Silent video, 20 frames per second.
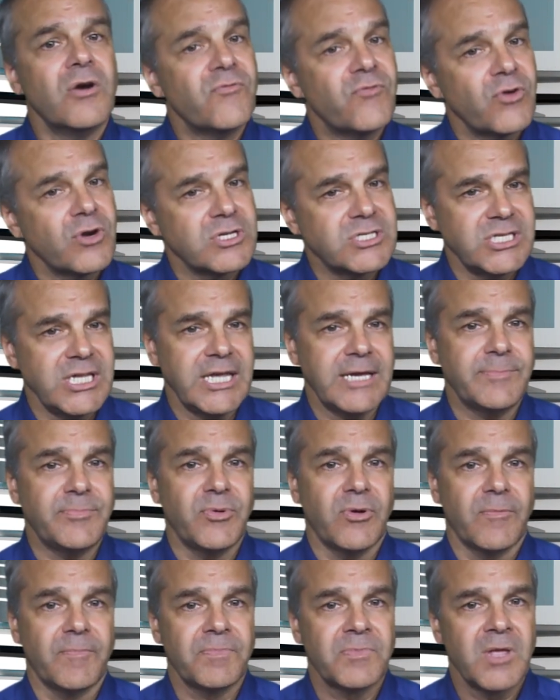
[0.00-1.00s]
For
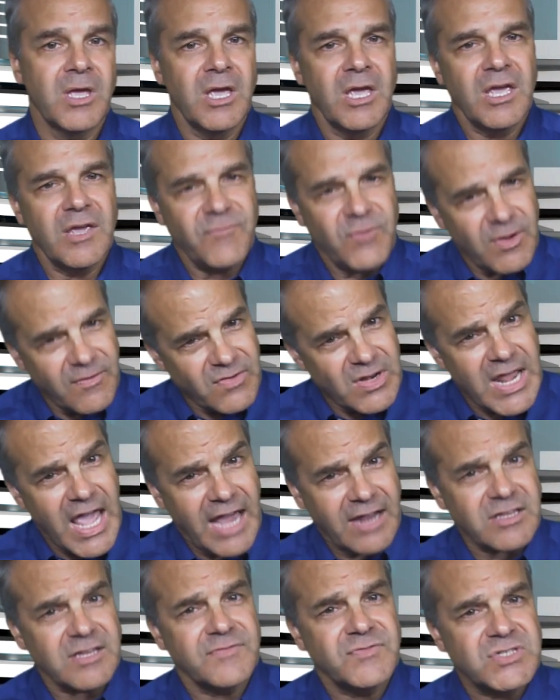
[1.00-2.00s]
example, if you have an
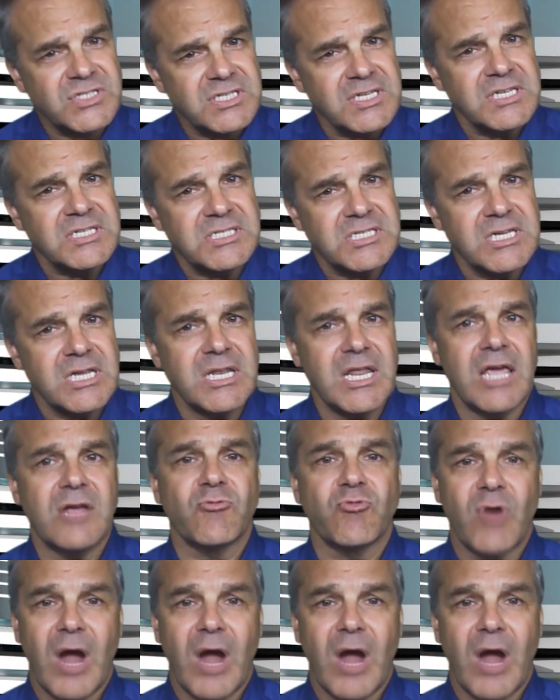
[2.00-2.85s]
active CCNA